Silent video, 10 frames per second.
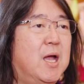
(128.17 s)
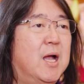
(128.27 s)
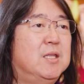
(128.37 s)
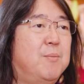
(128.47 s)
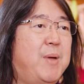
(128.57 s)

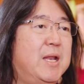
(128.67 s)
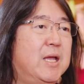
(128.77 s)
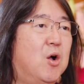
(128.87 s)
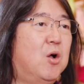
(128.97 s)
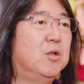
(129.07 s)
And
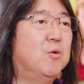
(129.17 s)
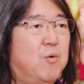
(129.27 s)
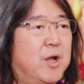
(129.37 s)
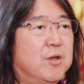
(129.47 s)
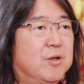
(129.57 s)
depending on
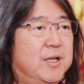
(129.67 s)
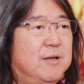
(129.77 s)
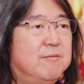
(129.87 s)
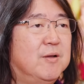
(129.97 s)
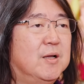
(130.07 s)
where you
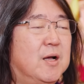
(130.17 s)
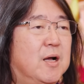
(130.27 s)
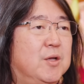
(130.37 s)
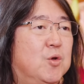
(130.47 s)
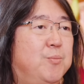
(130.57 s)
live,
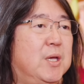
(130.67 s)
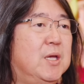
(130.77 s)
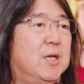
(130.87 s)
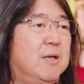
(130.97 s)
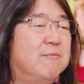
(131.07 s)
you'll
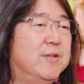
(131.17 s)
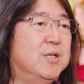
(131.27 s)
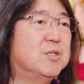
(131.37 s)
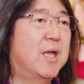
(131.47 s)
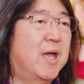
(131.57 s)
be
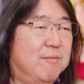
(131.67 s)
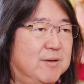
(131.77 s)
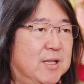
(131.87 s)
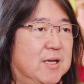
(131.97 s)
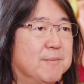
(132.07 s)
influenced
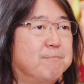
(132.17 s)
heavily.